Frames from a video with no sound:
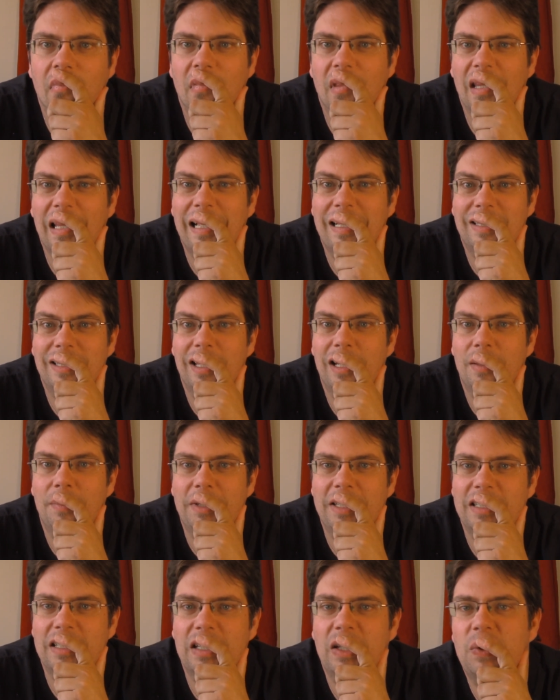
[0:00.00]
that's going to be
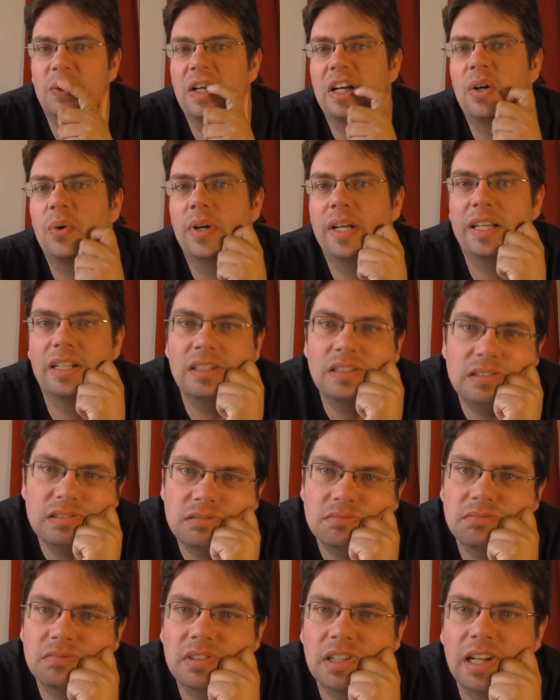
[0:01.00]
slow going,
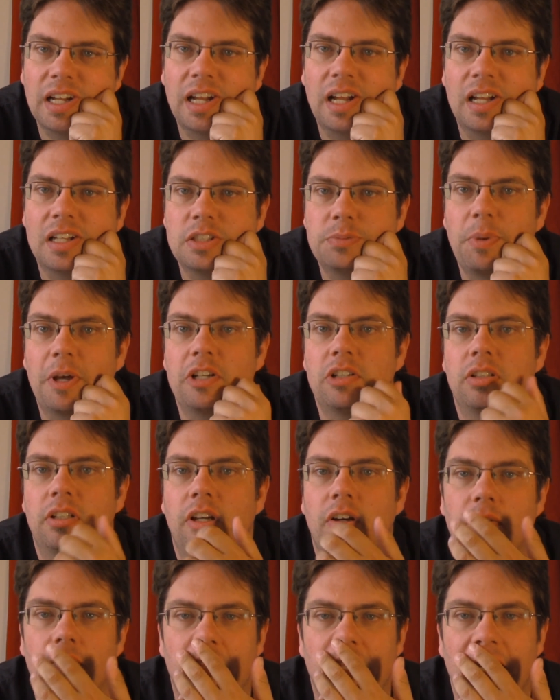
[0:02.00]
especially
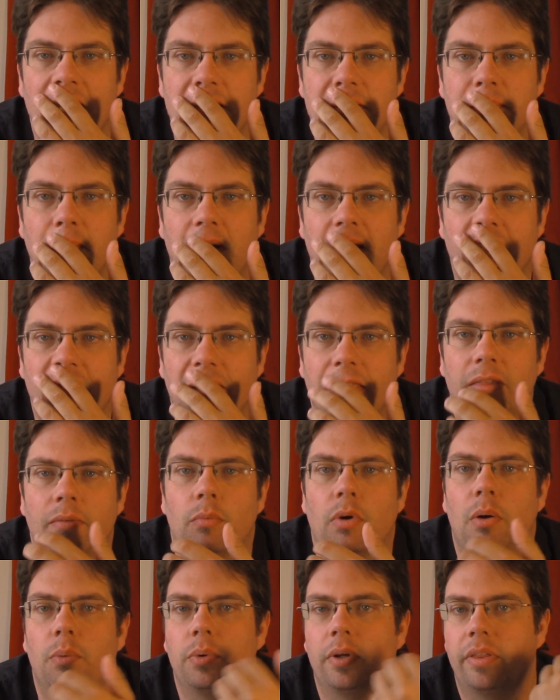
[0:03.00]
over the next month,
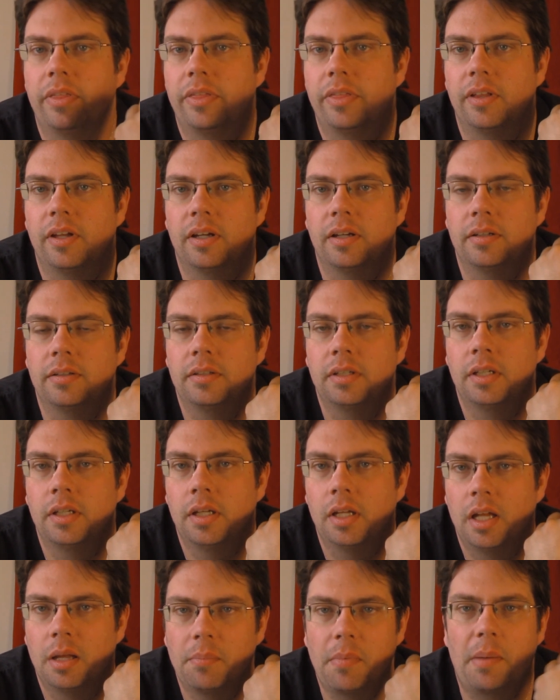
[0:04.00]
what with
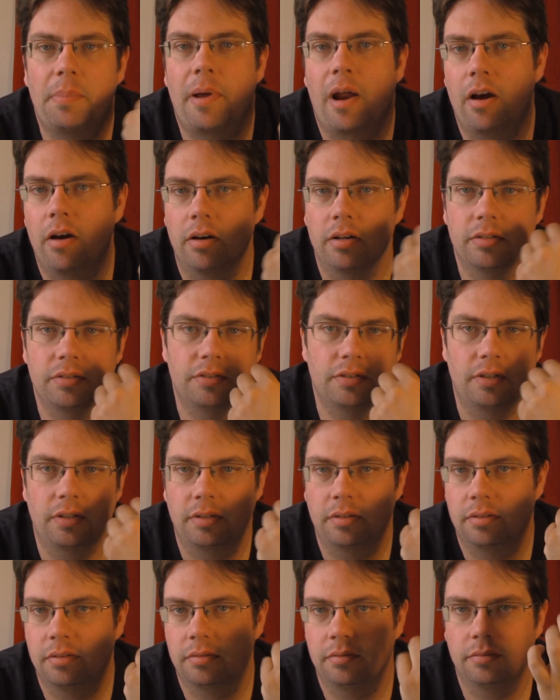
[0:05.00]
my parents
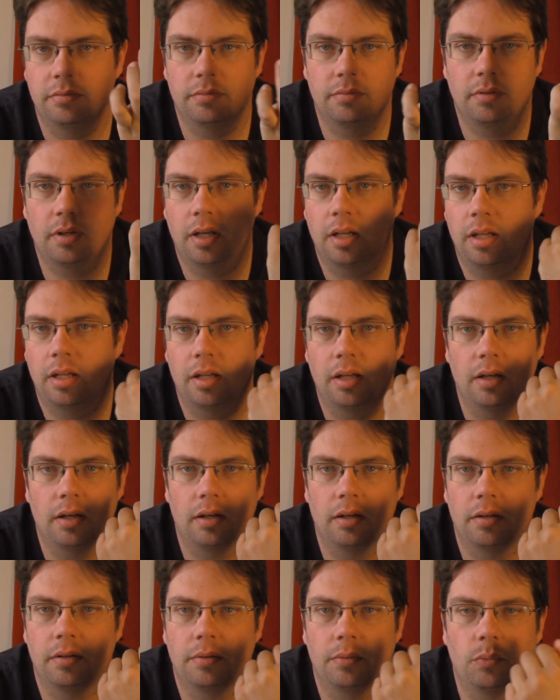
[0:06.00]
and
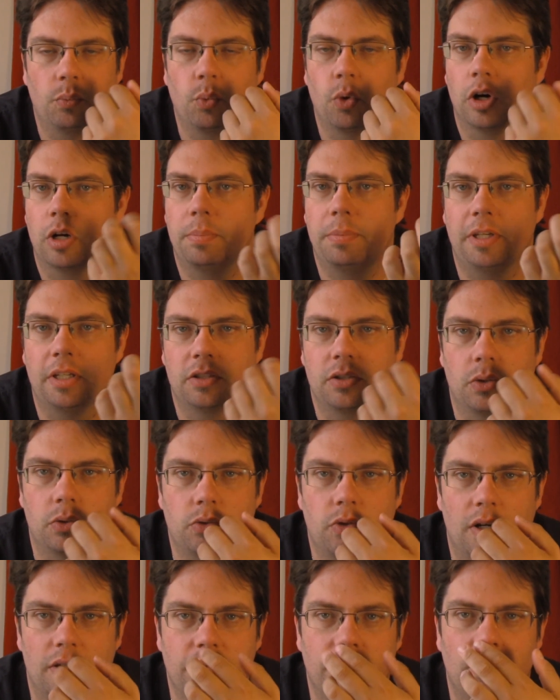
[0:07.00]
work being so
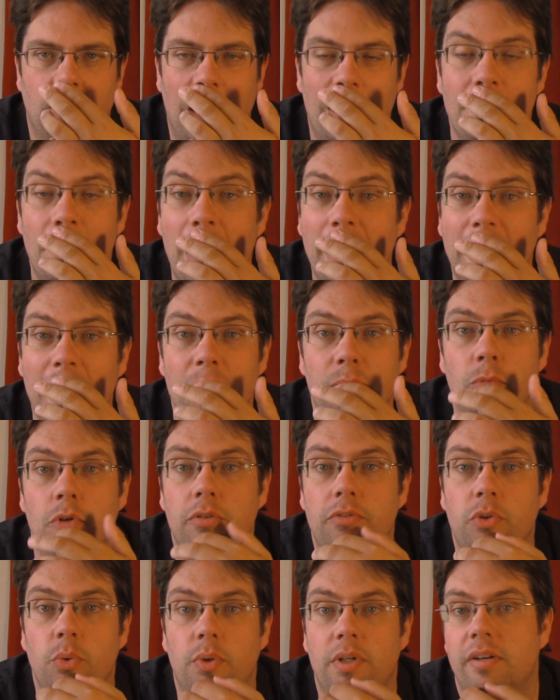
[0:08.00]
stressful. I might get
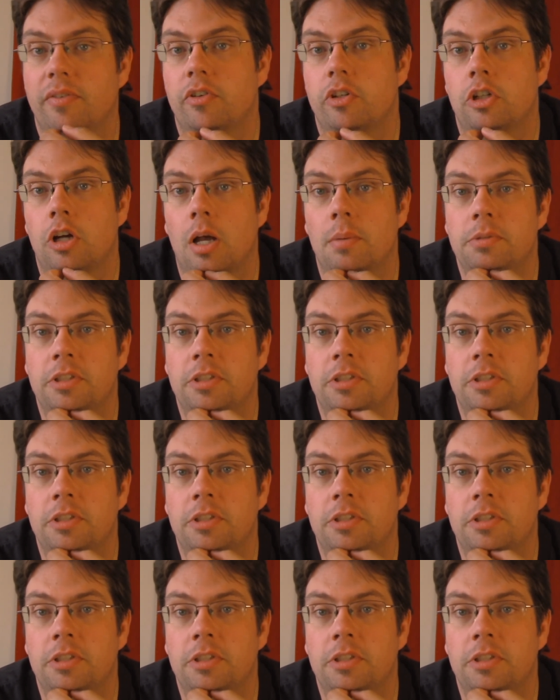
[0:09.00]
moved to a different job